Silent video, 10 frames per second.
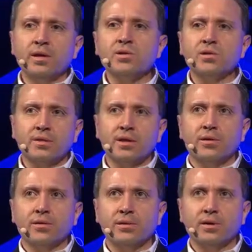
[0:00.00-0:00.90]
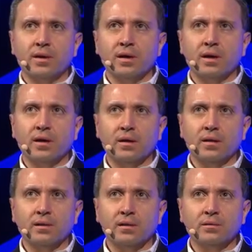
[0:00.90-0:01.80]
issue of security
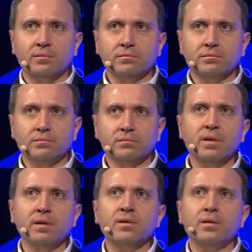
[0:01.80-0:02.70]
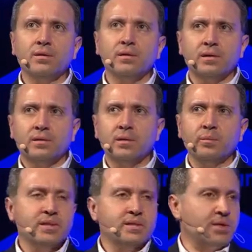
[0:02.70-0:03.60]
it
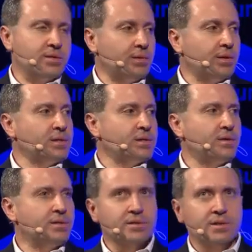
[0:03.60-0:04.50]
means lots of things. There's